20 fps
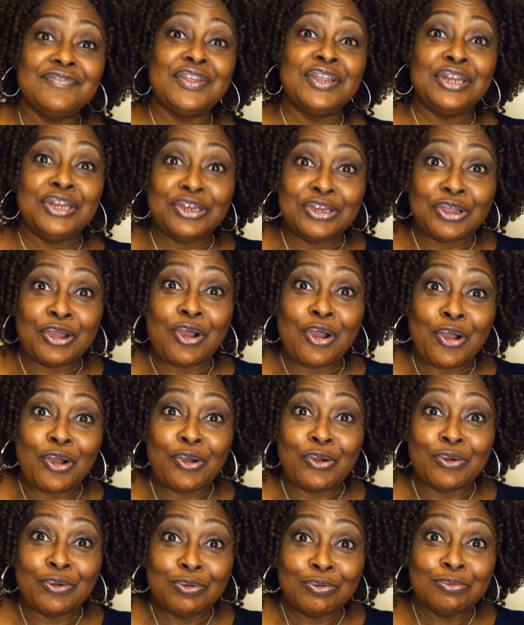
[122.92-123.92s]

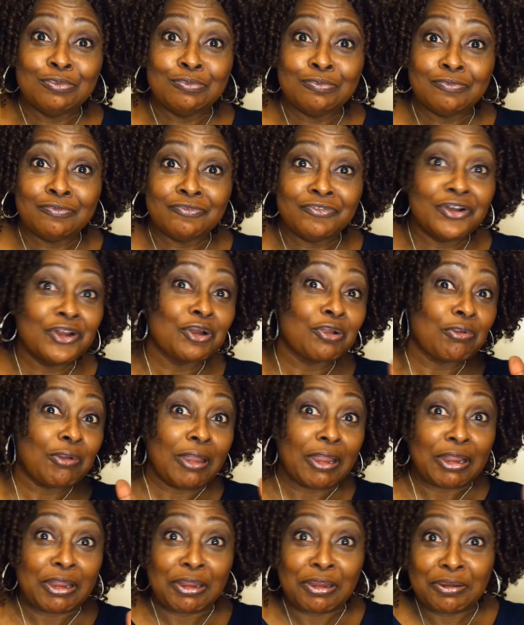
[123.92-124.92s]
video, for the
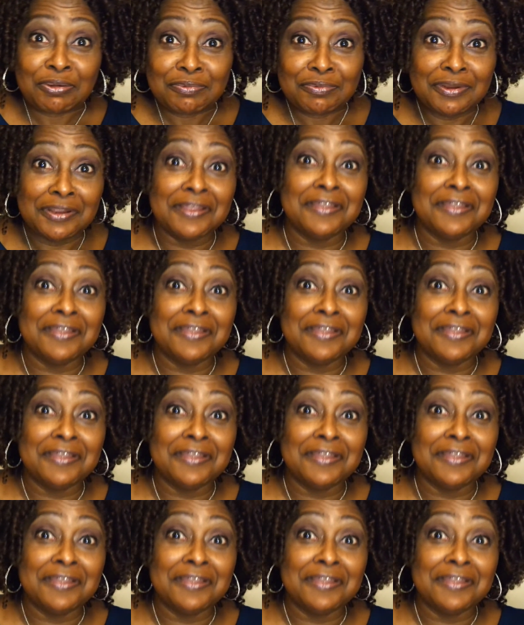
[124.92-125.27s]
record,